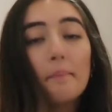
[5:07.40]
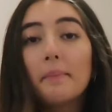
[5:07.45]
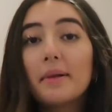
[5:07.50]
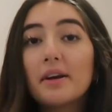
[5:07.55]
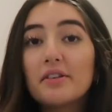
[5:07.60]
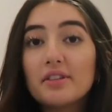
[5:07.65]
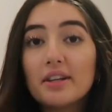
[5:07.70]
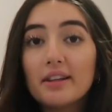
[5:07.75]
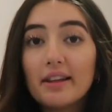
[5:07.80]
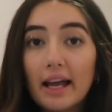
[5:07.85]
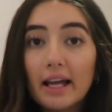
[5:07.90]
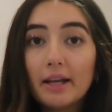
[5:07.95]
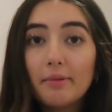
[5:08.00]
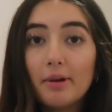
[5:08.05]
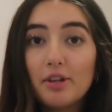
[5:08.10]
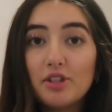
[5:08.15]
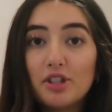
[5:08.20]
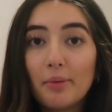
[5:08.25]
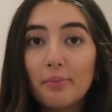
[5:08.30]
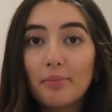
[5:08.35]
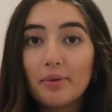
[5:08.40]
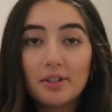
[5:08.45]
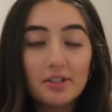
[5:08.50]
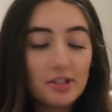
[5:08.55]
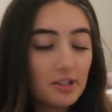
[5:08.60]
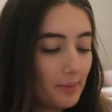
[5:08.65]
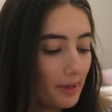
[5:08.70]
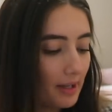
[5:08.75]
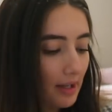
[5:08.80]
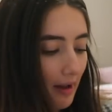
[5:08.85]
because I like my
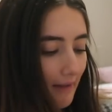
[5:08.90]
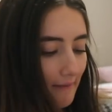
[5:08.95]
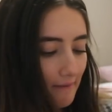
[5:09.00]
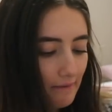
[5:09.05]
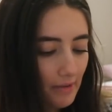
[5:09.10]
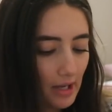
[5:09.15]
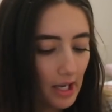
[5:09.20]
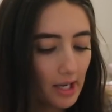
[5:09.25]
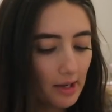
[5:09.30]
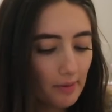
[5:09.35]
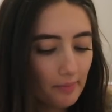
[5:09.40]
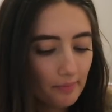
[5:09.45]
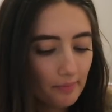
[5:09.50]
jumpers to be comfy.